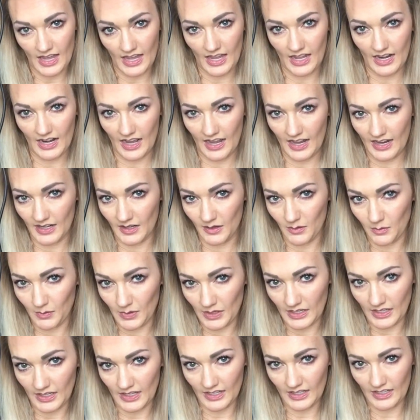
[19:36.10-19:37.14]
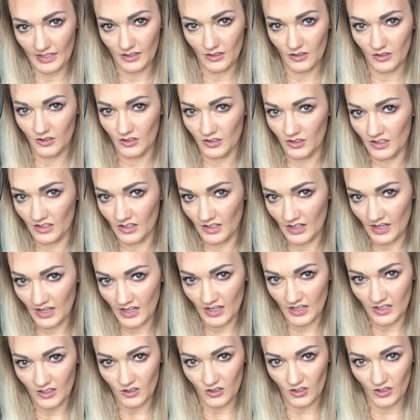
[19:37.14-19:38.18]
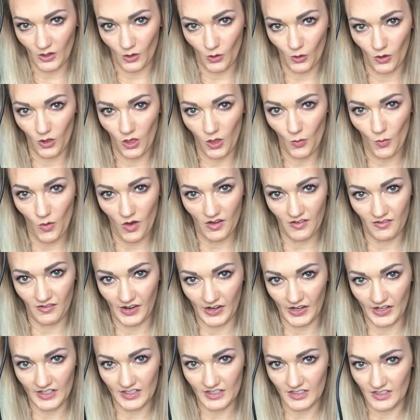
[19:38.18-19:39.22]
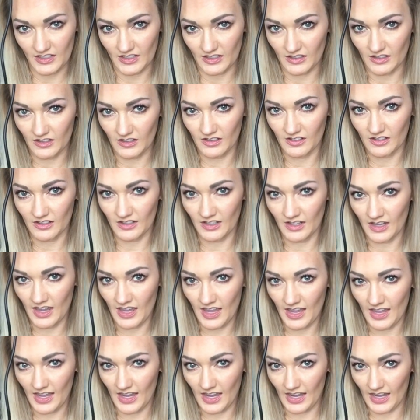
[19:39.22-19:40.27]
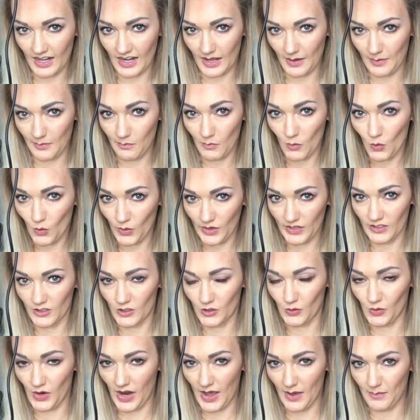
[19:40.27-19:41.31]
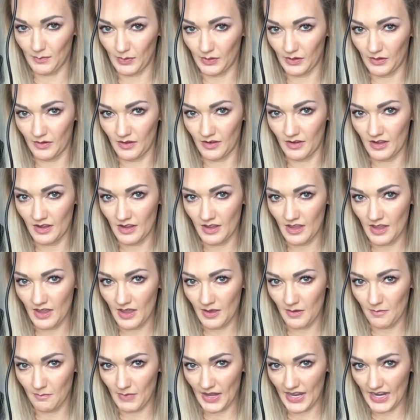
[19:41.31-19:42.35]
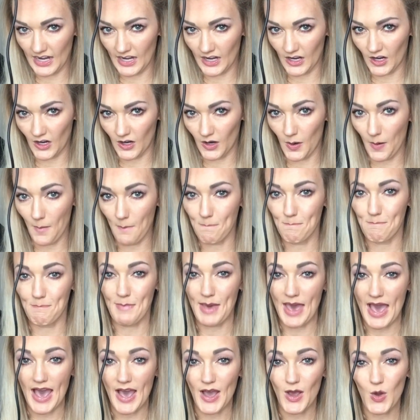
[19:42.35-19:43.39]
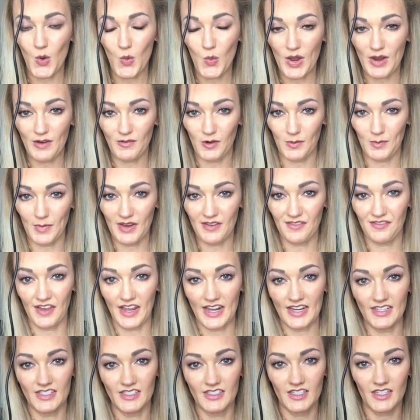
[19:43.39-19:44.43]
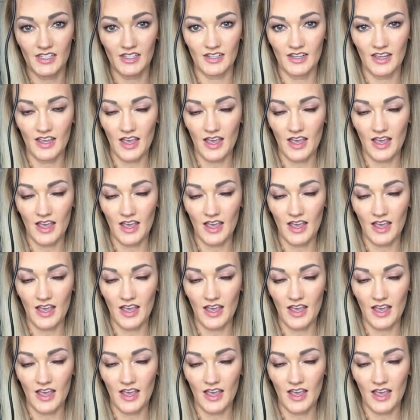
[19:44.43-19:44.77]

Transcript: and I am, again, just going to hold the wand very still, and I'm going to wrap my hair back away from my face.